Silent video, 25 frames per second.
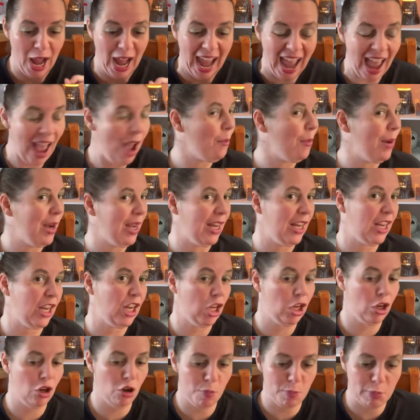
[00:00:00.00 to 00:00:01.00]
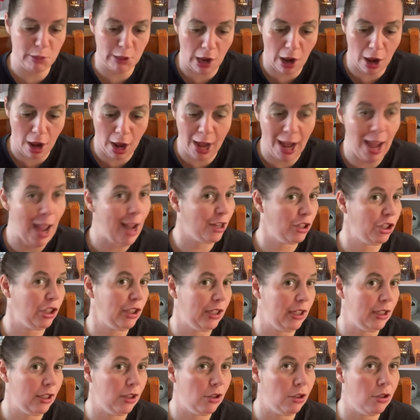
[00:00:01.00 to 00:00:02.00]
how many cubes I
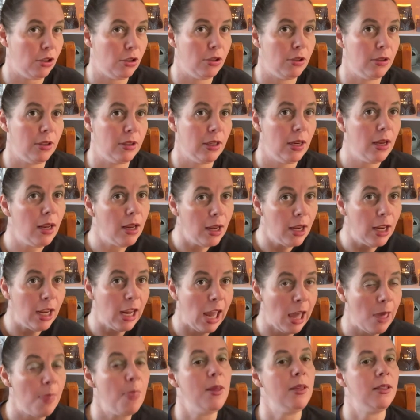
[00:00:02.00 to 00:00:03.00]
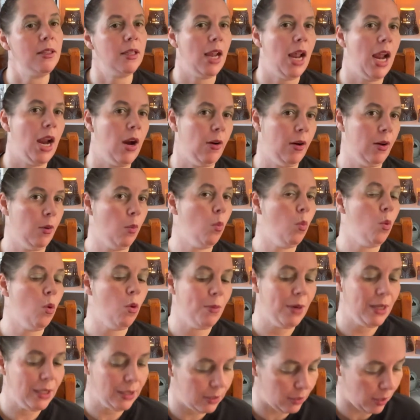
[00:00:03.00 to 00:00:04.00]
actually use in this current
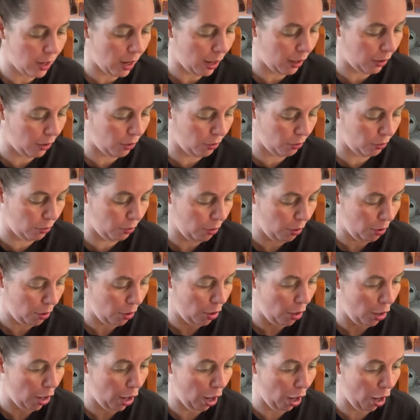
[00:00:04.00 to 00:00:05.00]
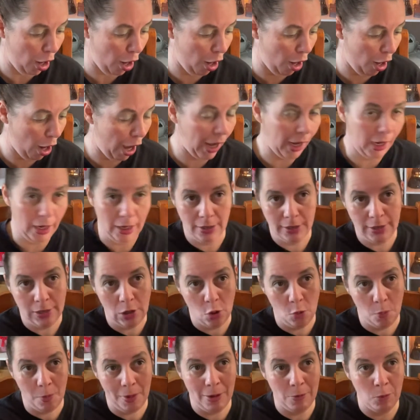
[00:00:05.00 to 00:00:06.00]
warming cycle, I can
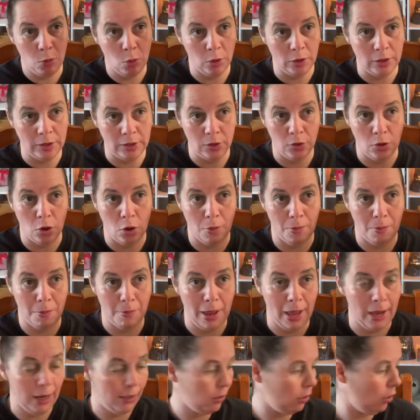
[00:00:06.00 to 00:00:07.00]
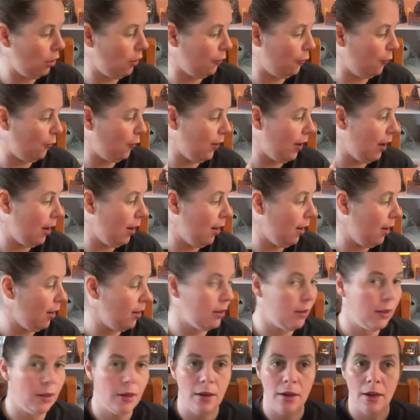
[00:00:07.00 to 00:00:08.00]
tell by what's not marked off.
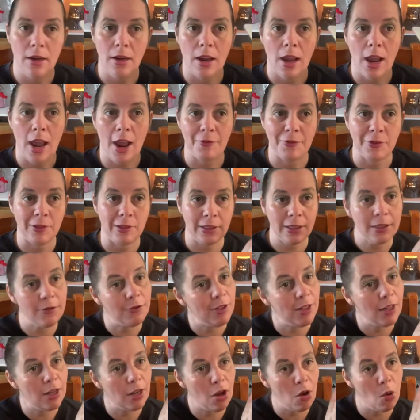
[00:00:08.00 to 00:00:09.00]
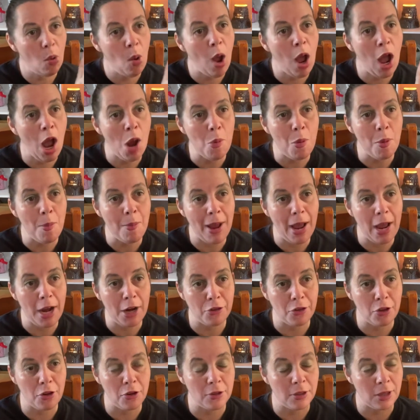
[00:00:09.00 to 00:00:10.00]
And after this video I will mark
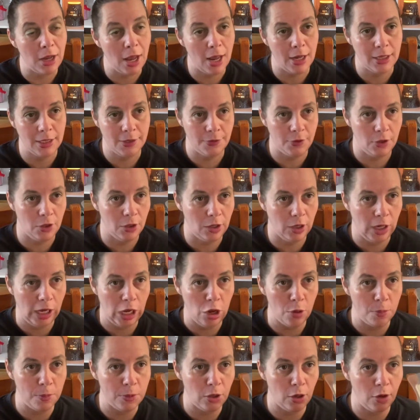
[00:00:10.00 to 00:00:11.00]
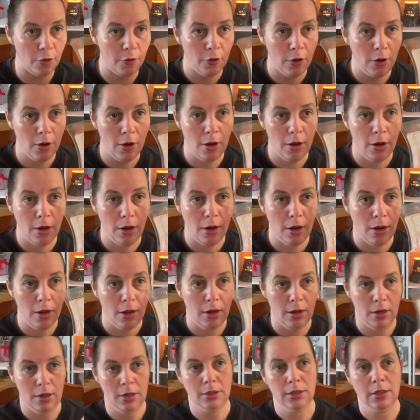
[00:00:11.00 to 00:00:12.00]
those last few cubes off
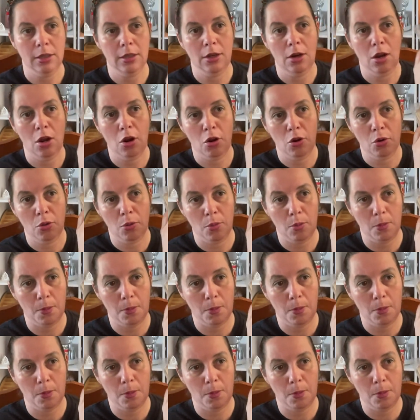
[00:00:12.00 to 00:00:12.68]
to know